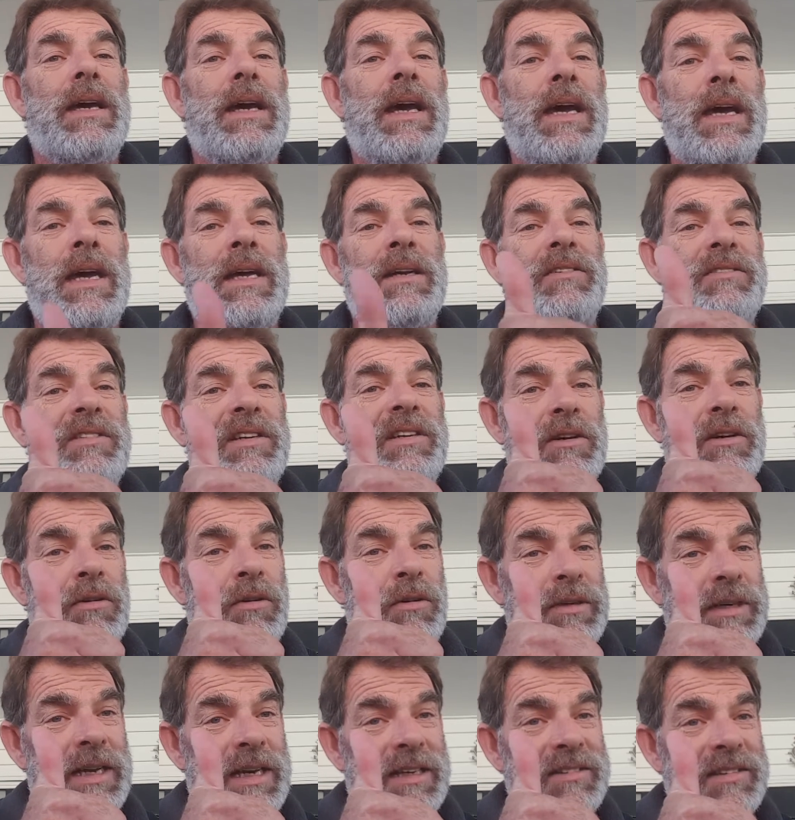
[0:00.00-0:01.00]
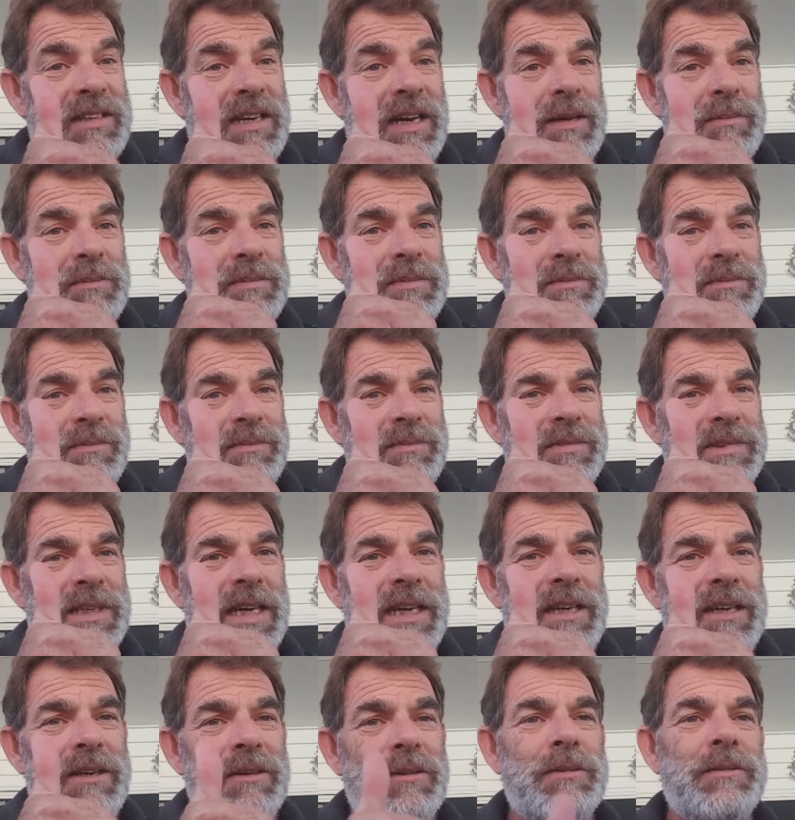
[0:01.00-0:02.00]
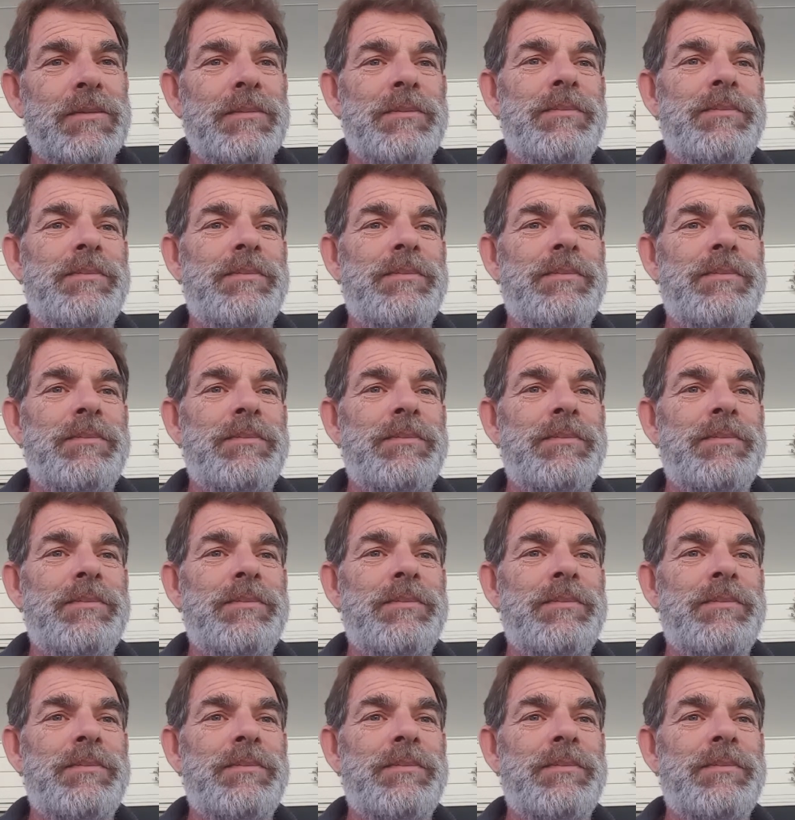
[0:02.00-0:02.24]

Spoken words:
and see you all next time. Thank you.